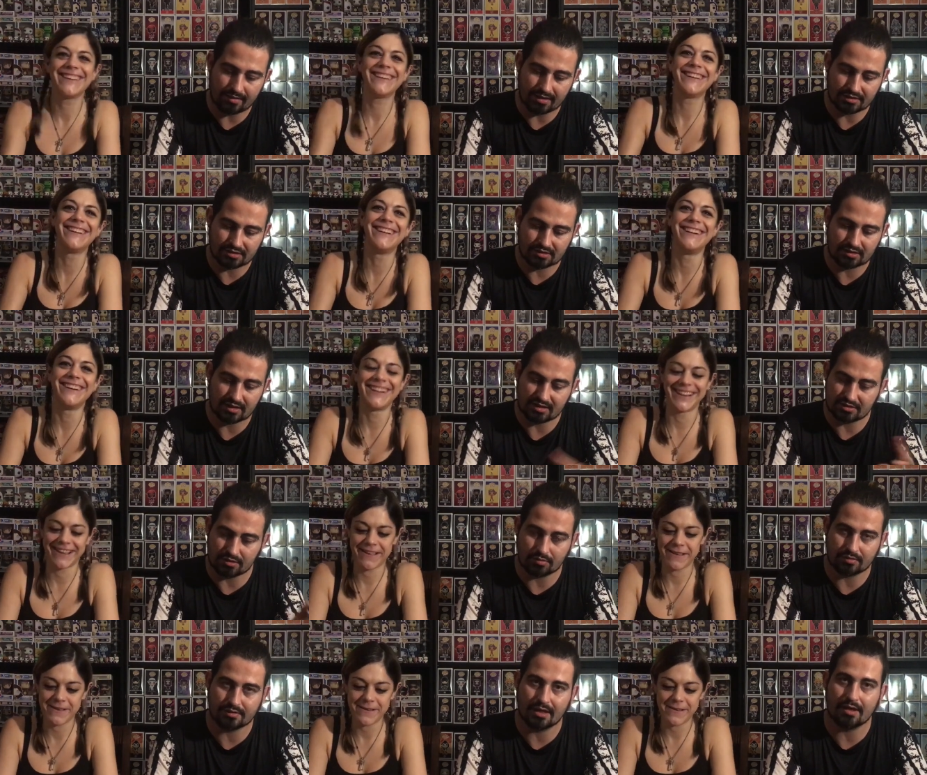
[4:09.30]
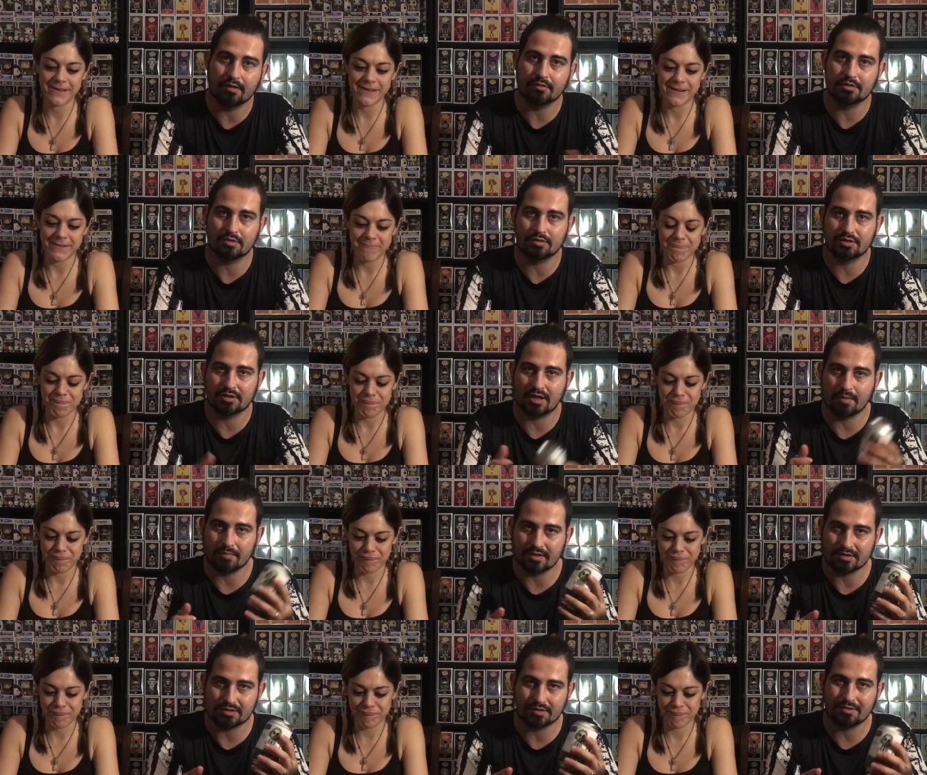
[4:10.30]
Speaker 1: that they sold out, so she got me
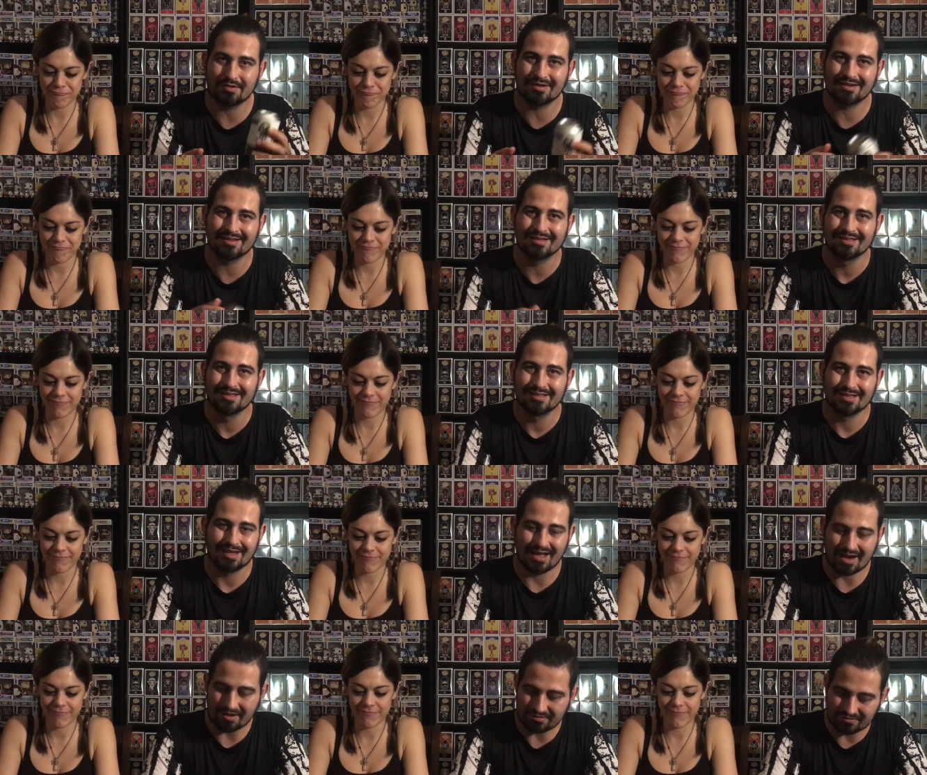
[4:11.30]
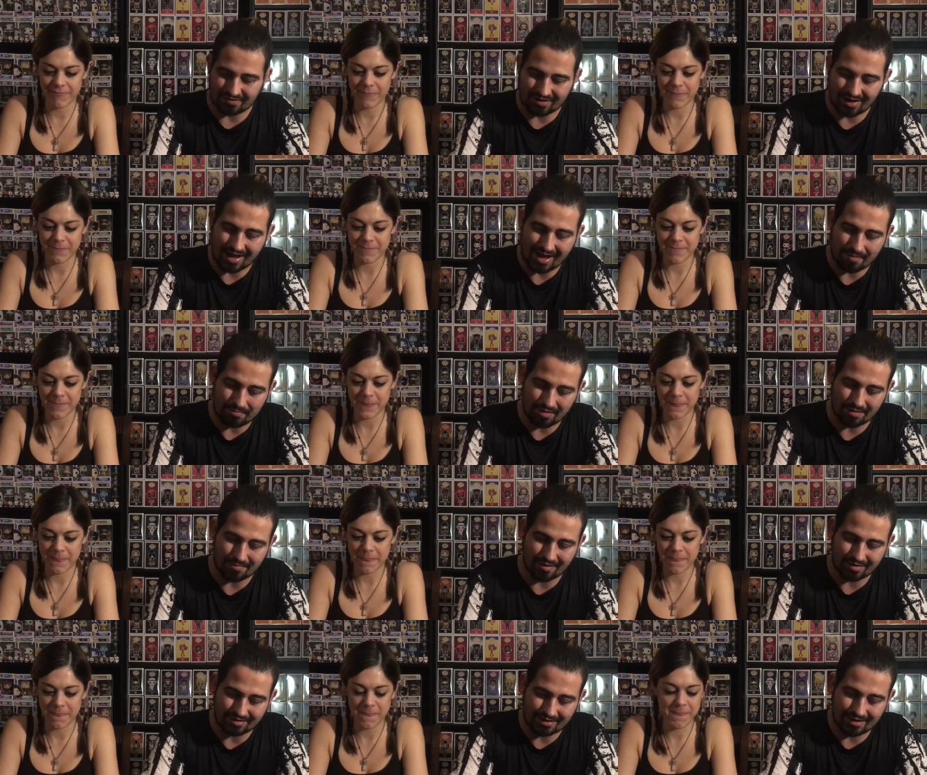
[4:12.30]
a soda, and I was very happy
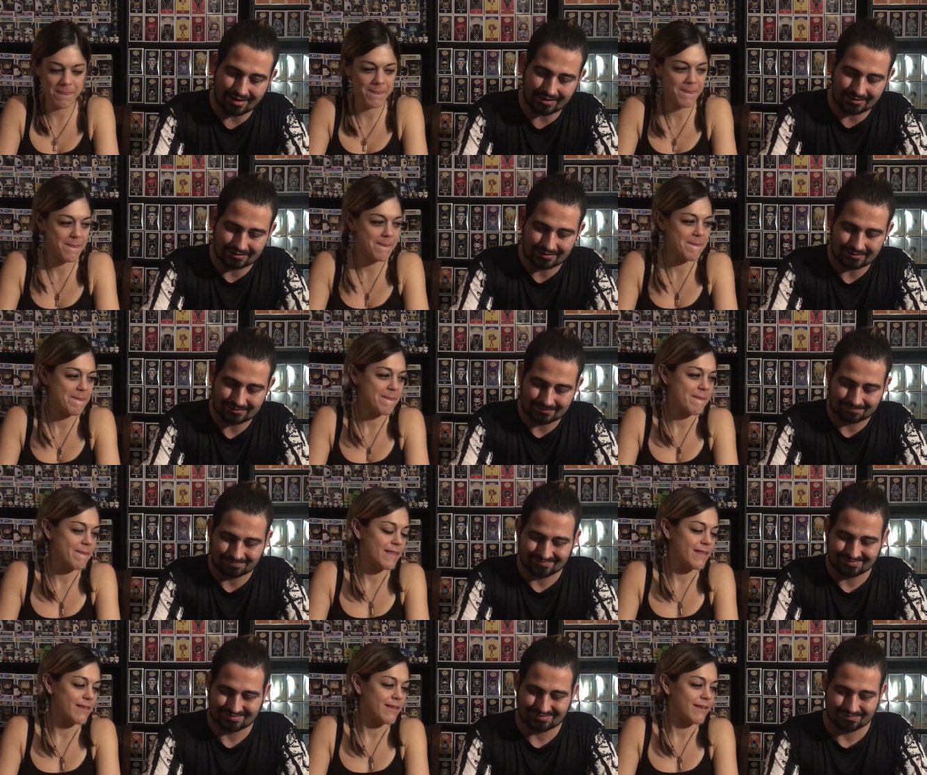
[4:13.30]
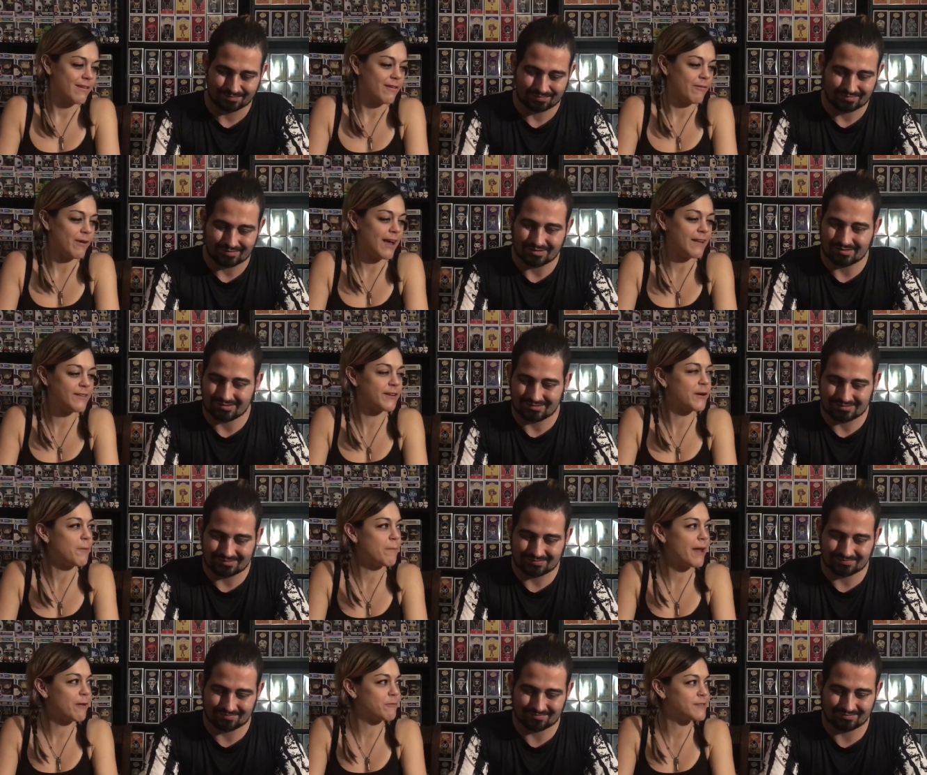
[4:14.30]
about that.
Speaker 2: Well, I had to come
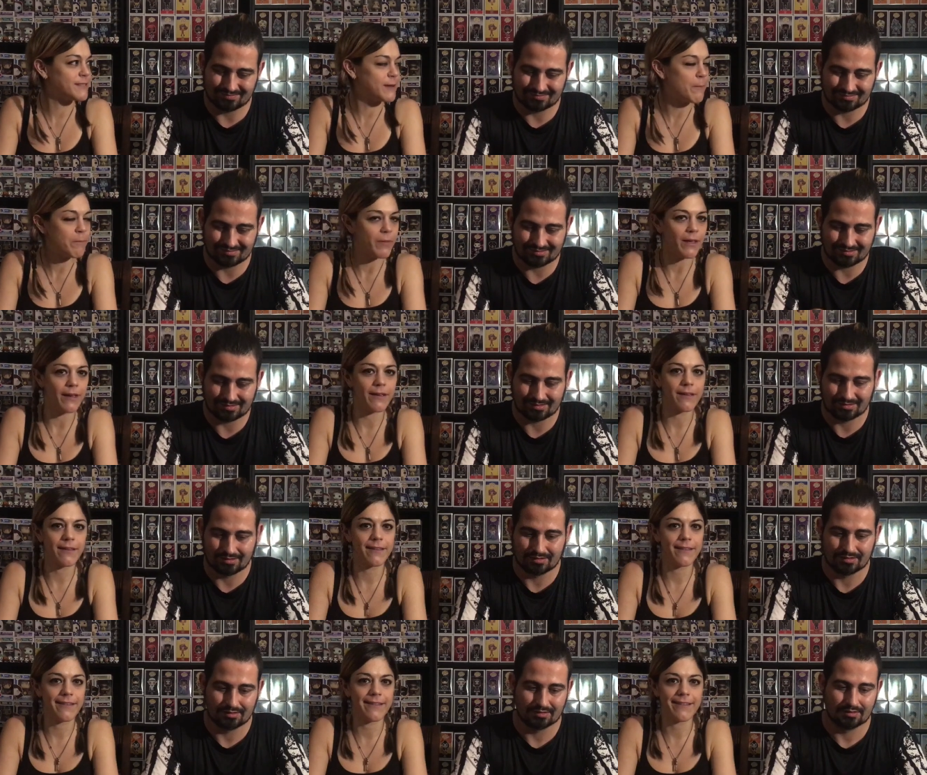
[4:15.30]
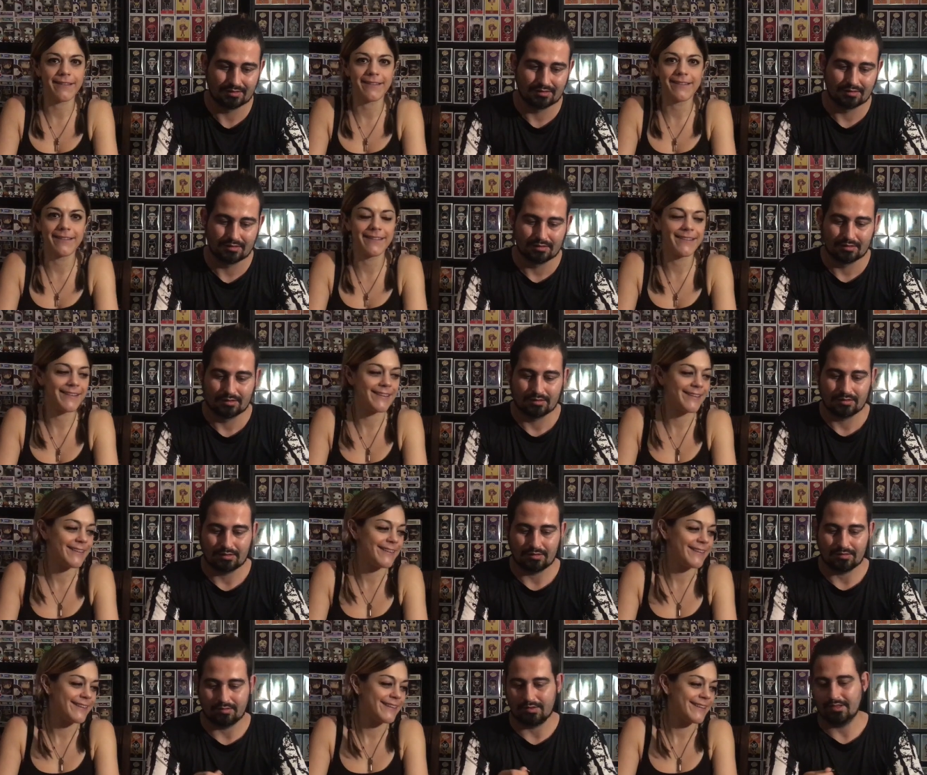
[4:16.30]
back with something. All
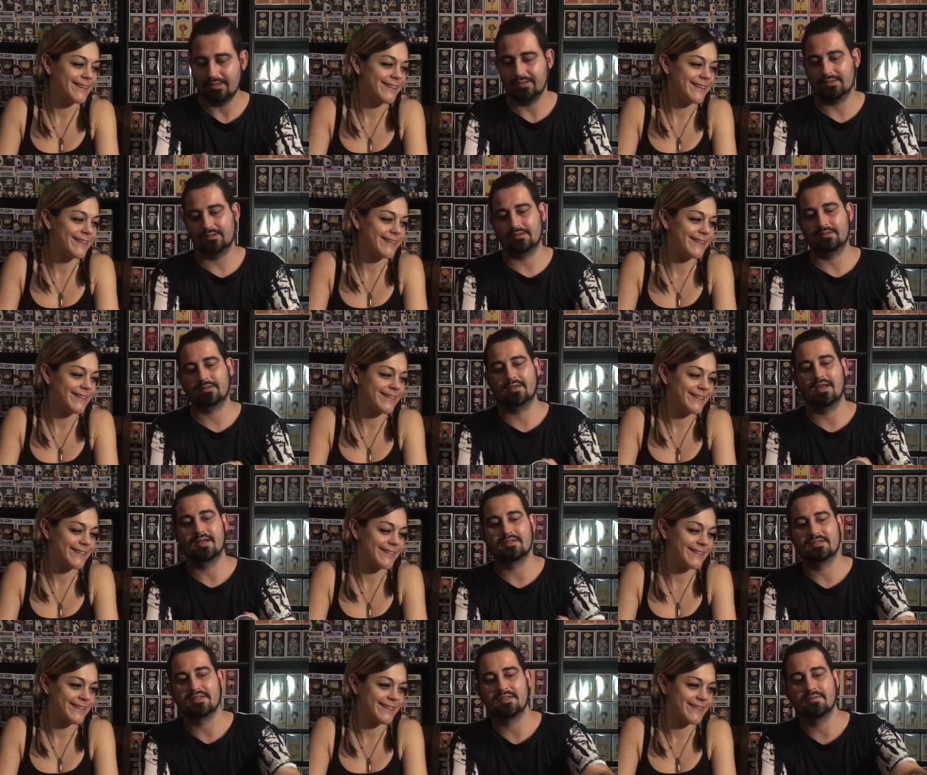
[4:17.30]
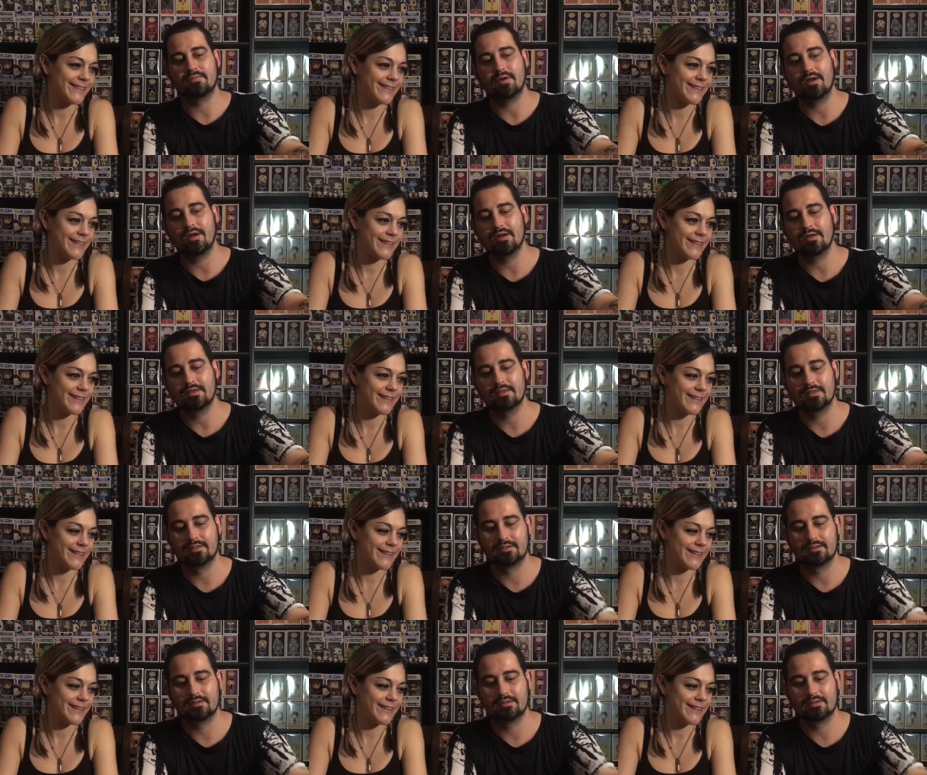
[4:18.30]
Speaker 1: right, can't see the pog.